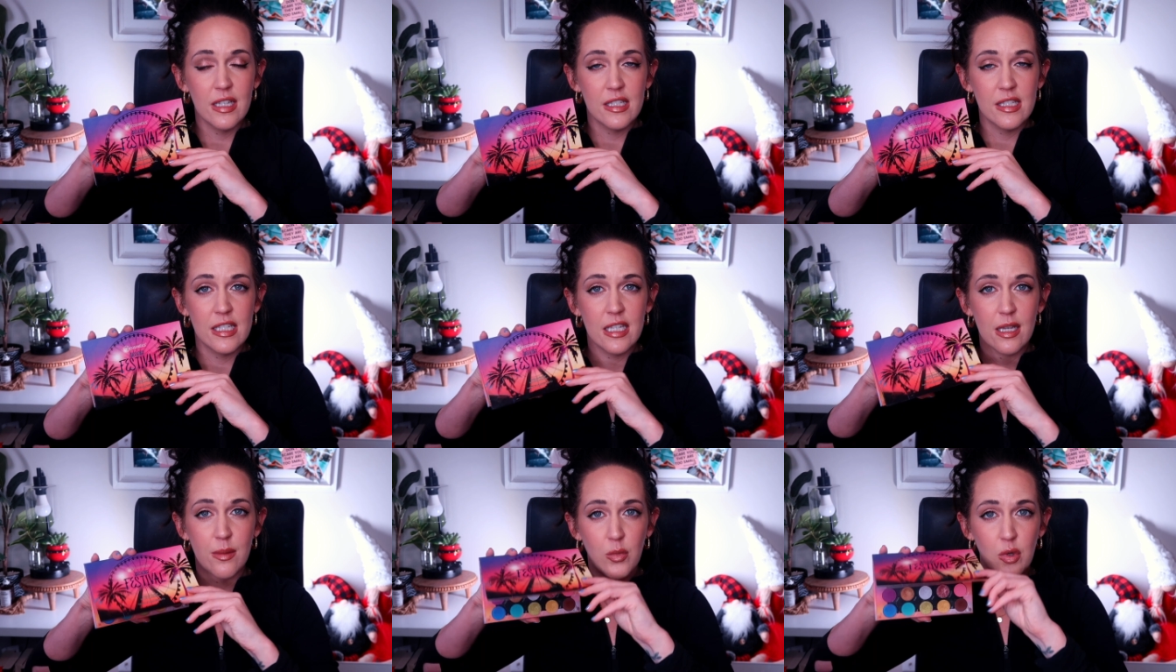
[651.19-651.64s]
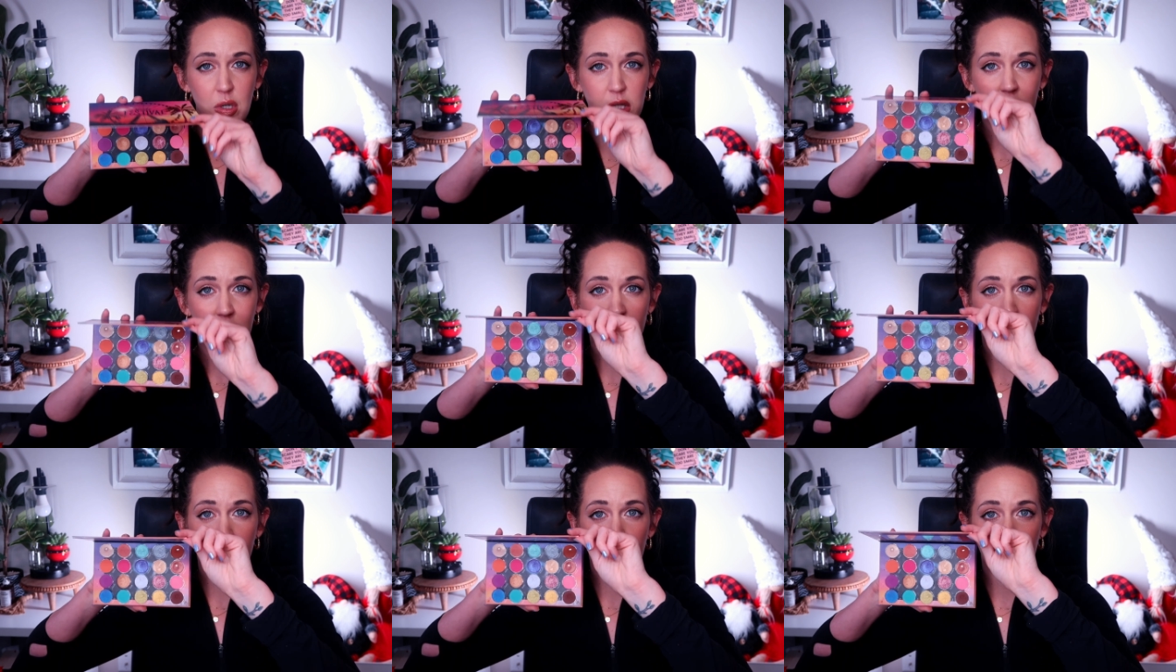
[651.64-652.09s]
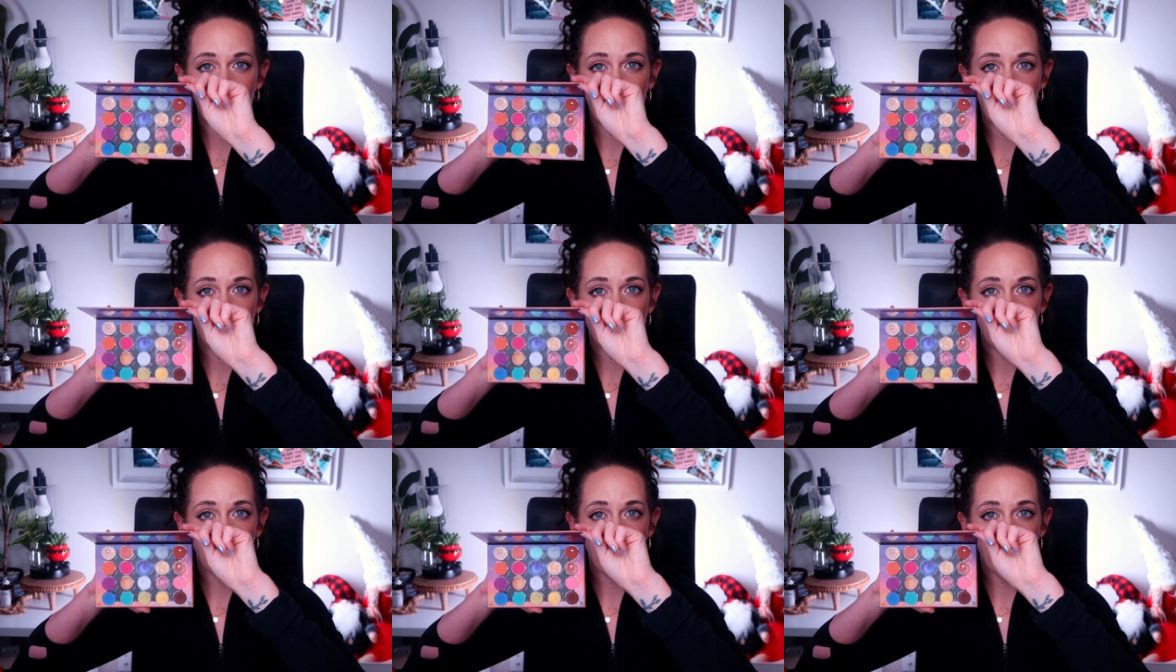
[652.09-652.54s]
needs to get more love from me
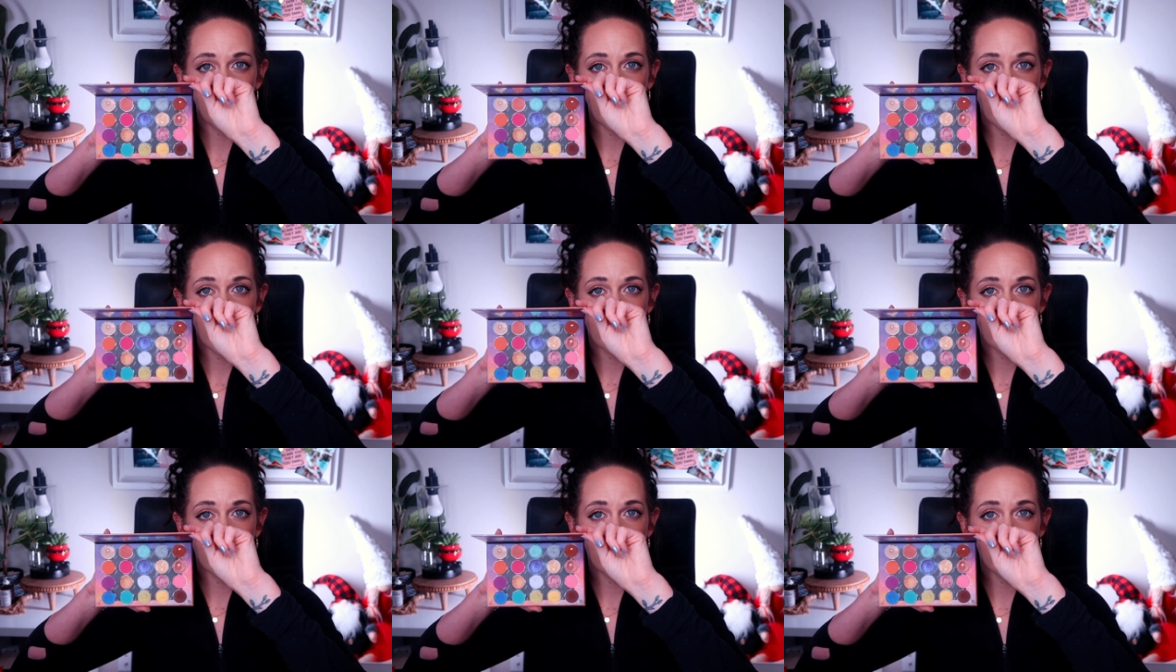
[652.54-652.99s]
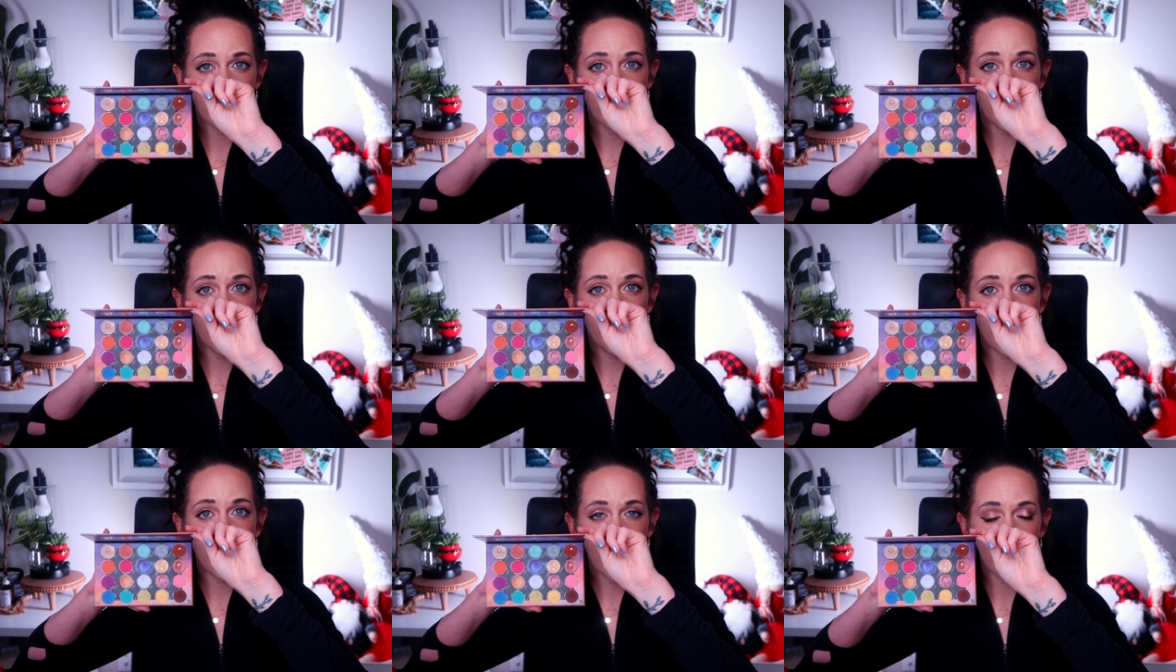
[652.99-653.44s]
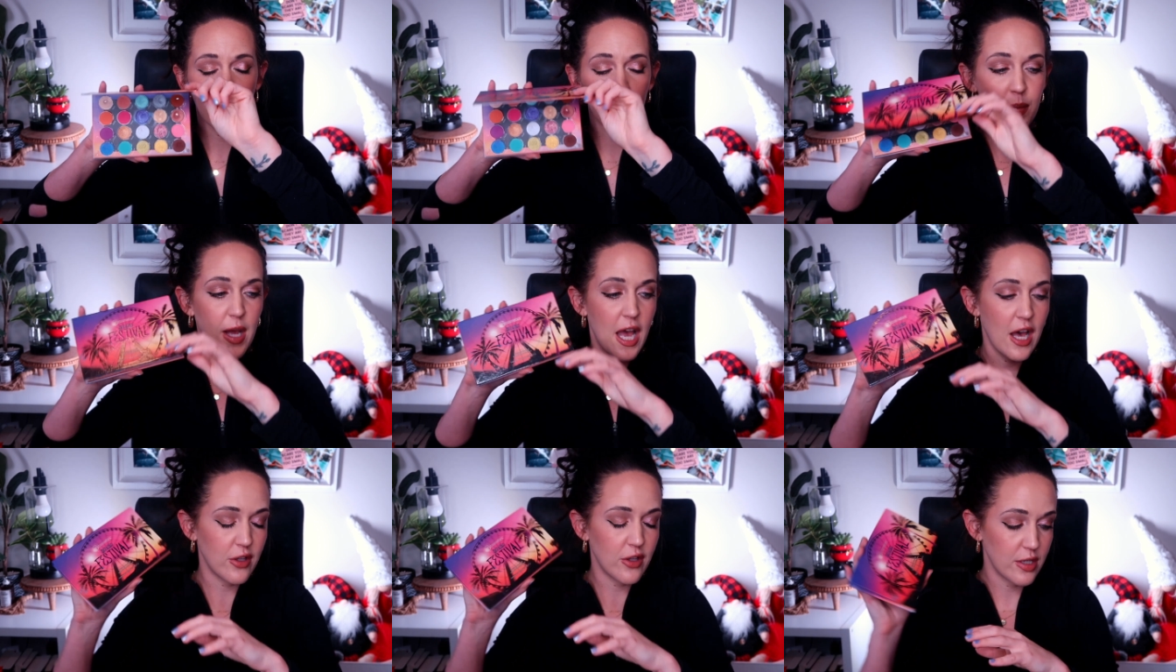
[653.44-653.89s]
this year because this is a
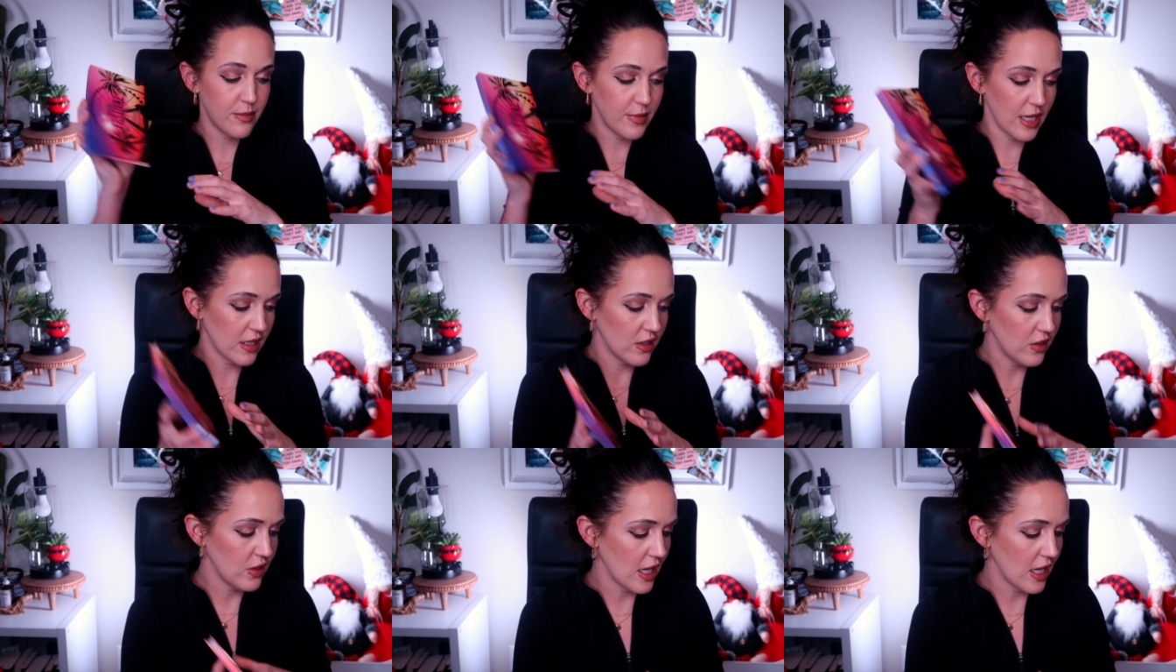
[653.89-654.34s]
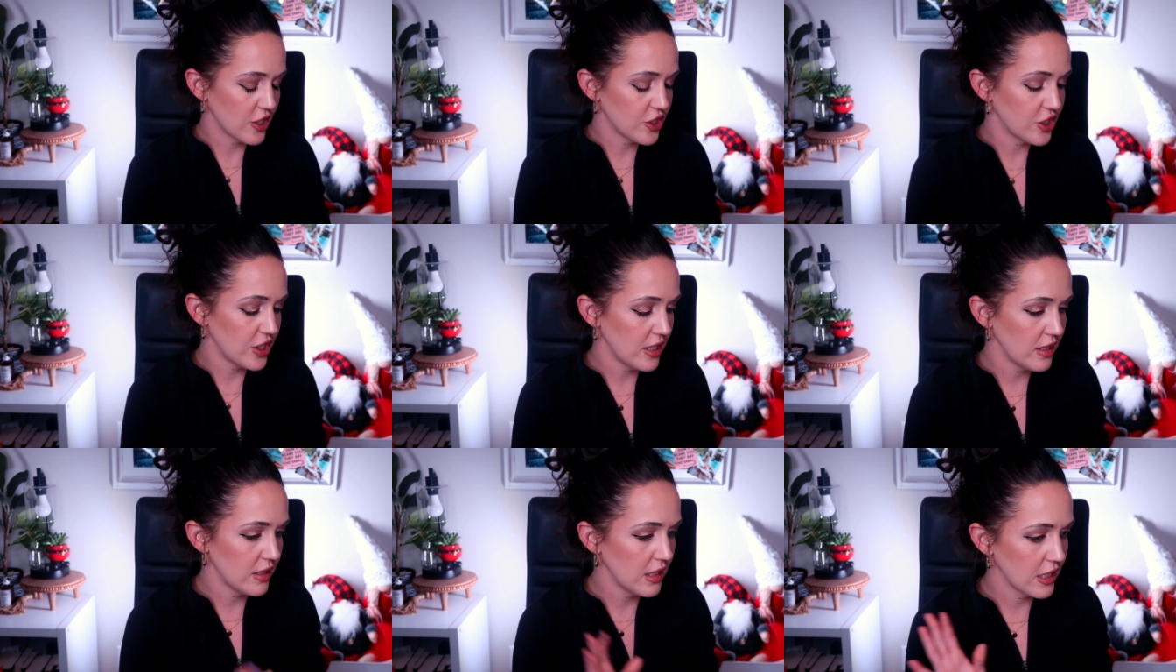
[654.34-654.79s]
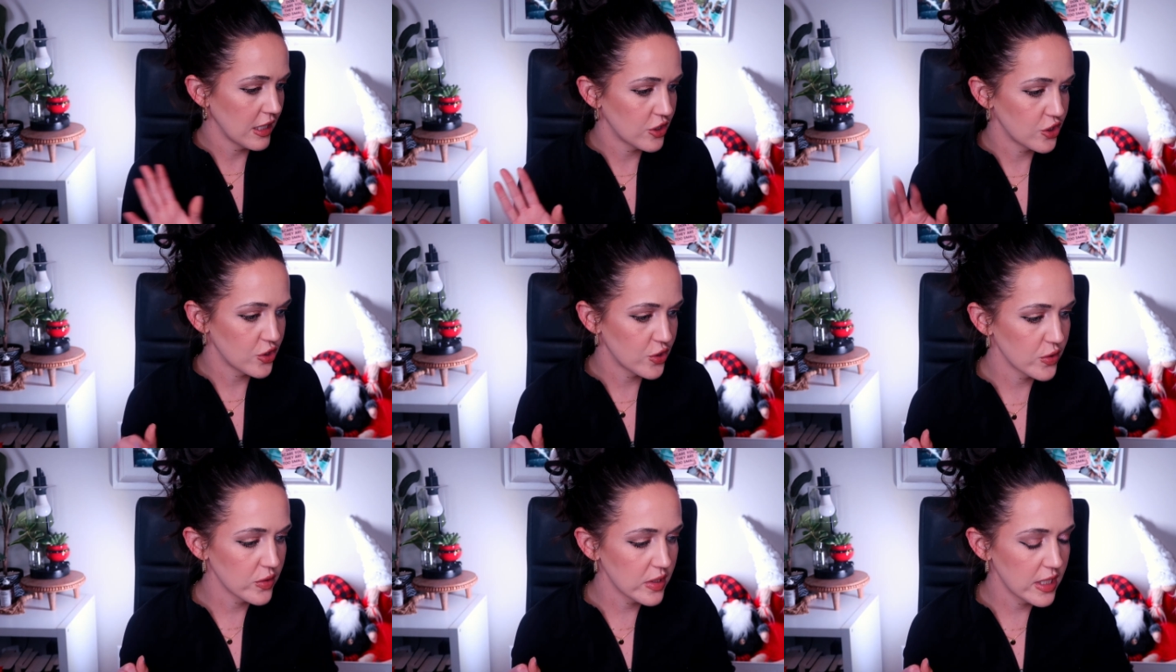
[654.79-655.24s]
favorite palette in my collection.
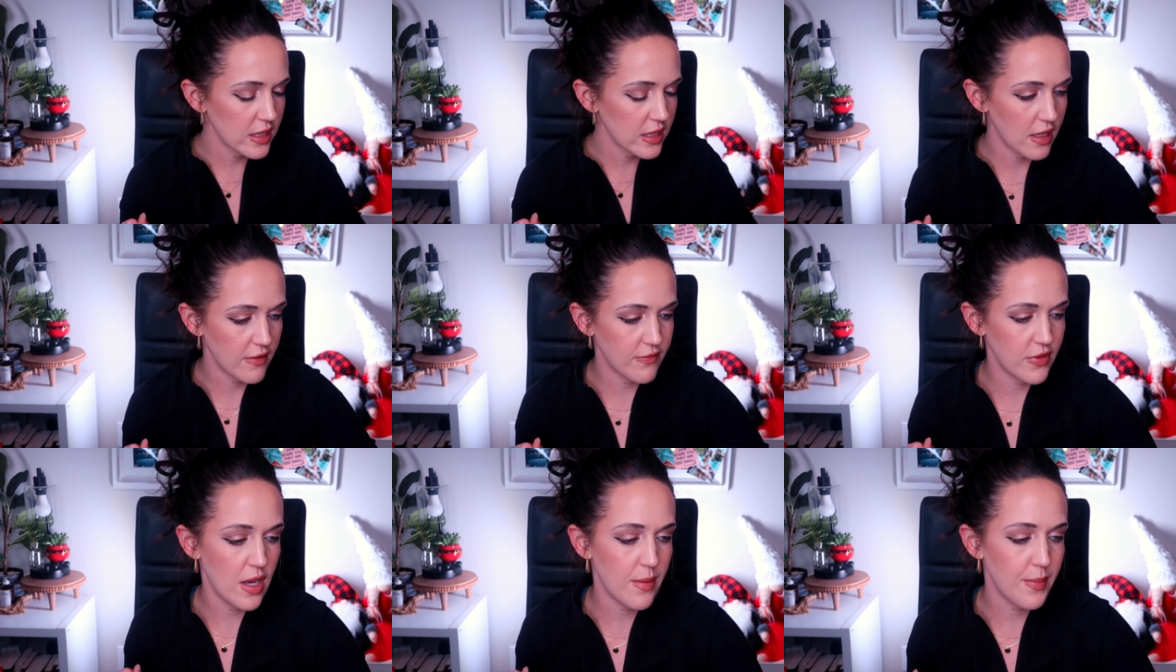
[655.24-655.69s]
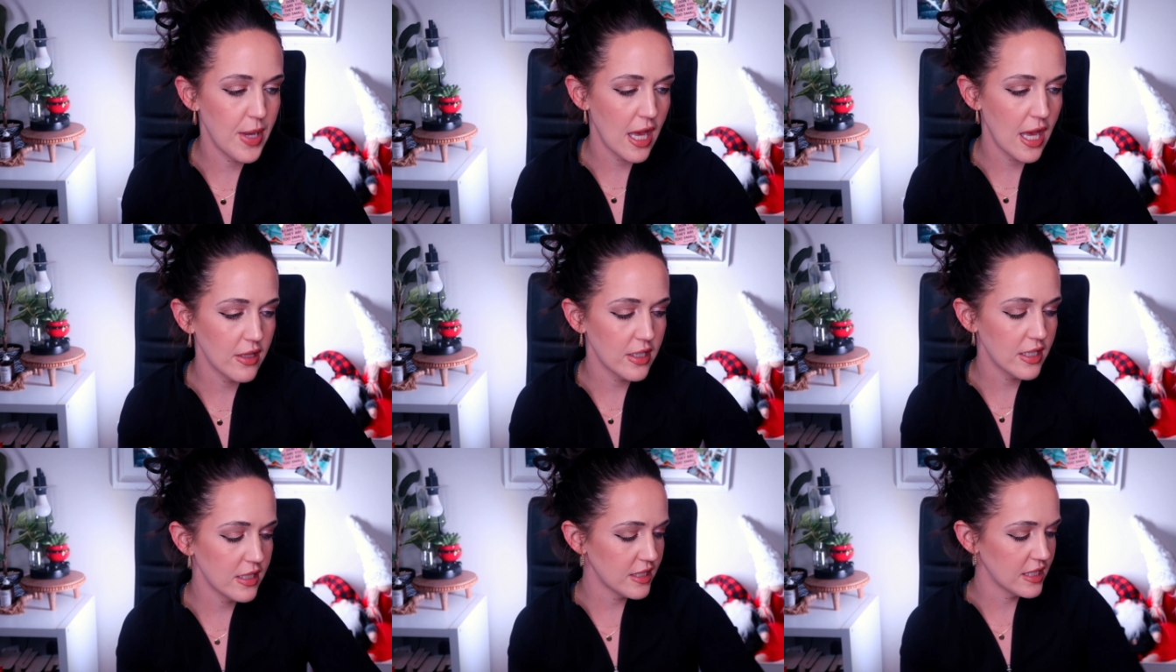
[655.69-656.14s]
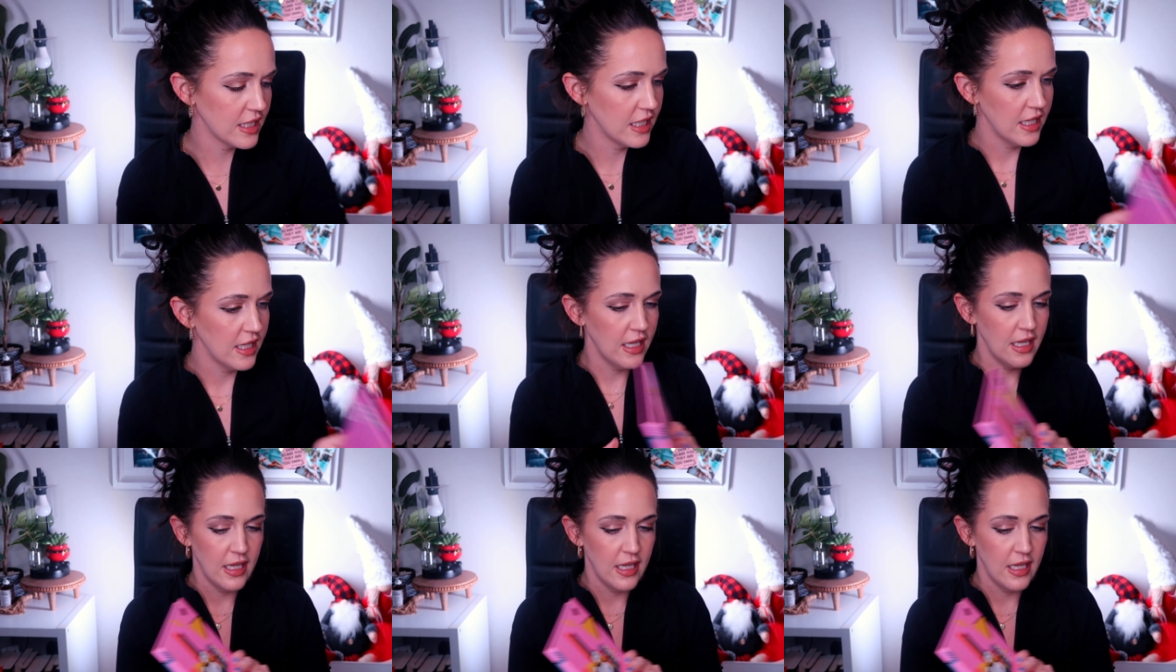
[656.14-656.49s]
Like, truly love that palette.